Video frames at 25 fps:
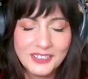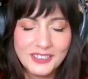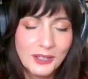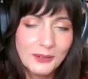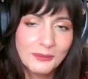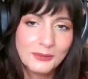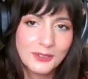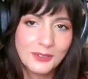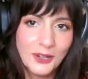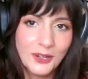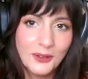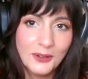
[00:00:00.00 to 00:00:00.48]

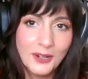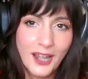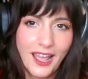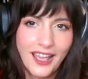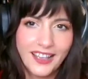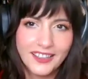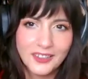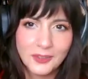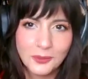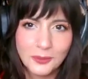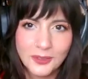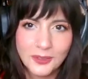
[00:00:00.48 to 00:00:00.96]
Don't
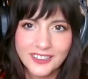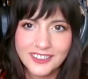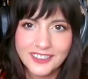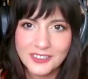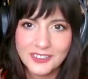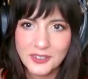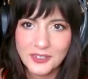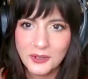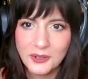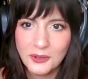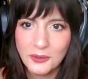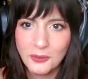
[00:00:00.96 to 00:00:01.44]
ask me to
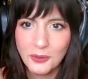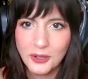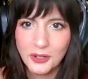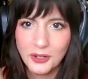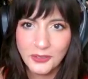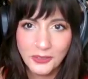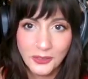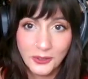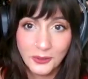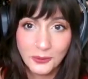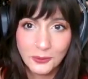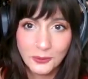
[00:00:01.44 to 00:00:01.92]
do
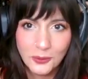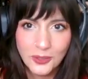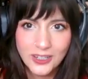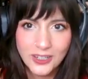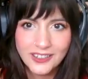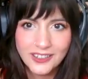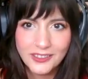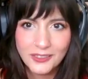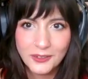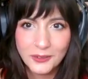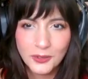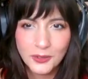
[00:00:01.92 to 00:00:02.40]
one of
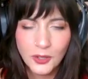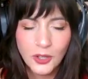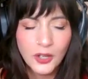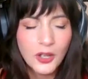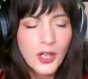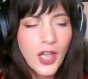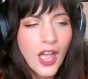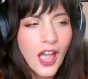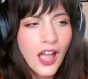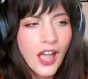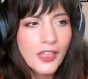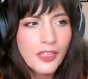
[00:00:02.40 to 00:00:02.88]
their
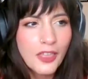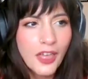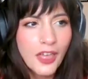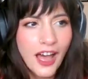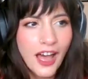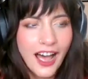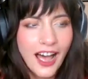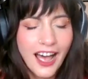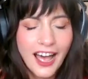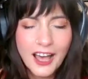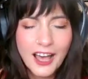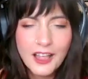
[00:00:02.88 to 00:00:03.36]
songs.
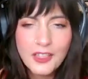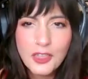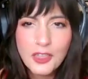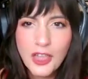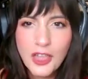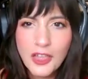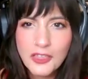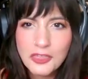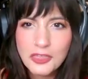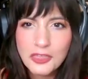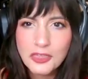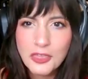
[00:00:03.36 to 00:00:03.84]

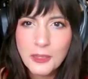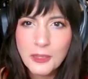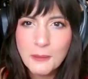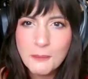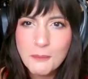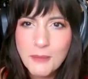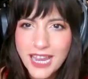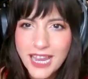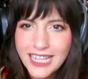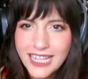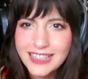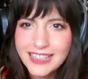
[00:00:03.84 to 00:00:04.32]
The
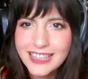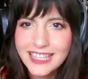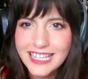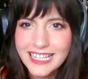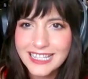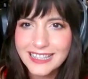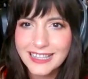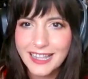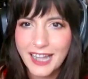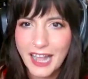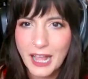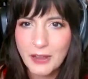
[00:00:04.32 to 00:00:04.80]
main
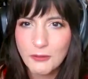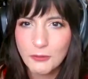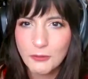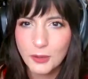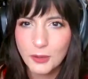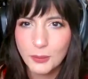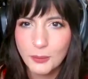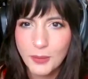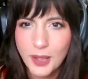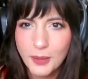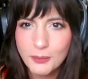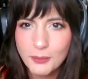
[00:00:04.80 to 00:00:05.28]
thing that I
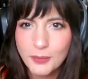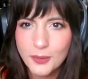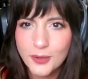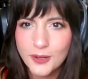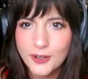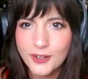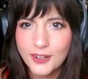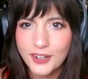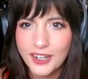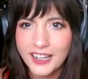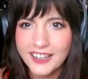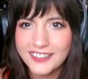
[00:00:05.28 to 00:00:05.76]

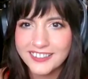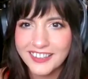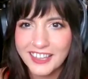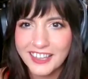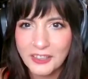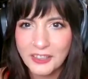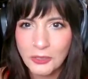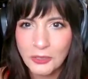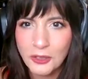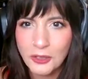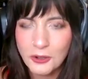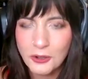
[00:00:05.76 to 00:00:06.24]
remember is
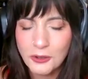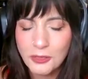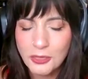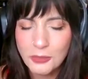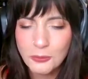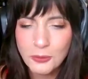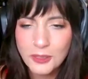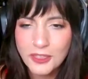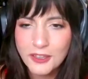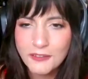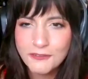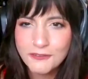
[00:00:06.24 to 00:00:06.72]
like
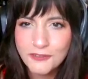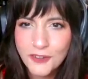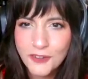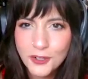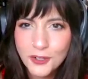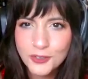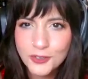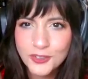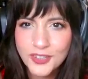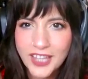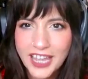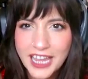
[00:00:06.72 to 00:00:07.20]
when they
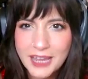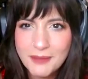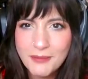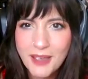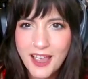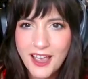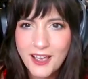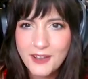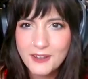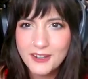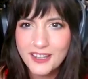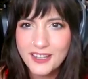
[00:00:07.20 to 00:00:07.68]
first
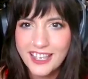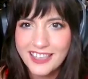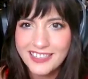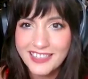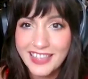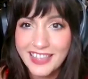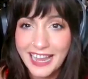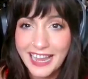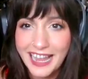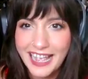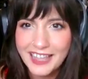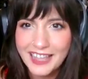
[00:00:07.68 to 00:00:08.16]
came out
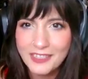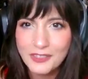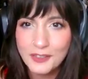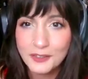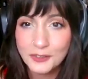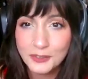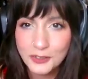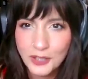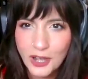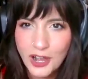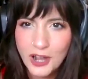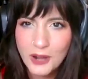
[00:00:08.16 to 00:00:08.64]
and they had
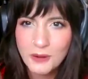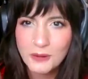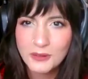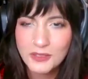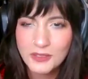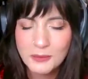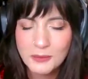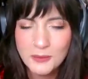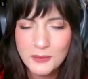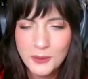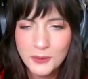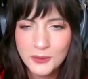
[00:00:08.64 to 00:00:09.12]
the song
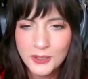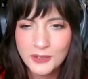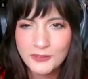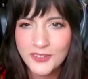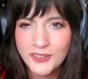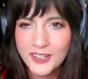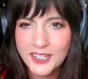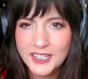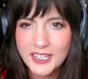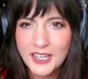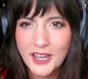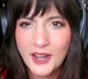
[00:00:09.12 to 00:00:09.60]
with the
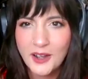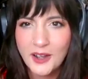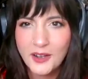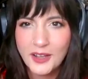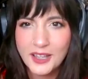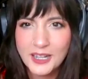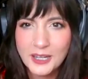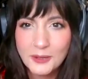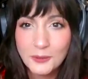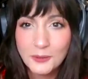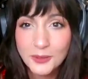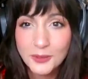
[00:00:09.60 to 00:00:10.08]
music
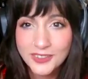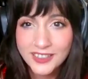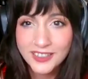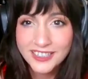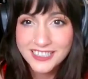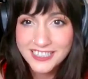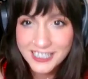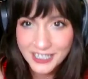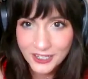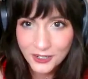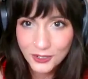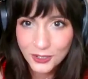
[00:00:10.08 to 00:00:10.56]
video, and it was
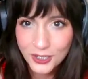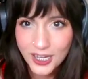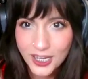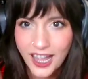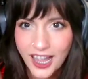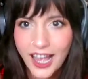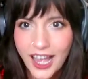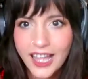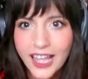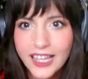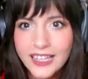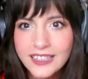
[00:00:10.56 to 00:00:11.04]
a deer
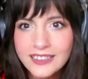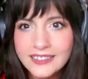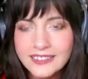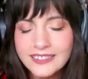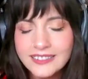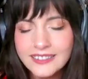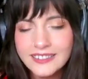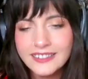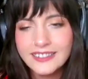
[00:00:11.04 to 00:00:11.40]
guy.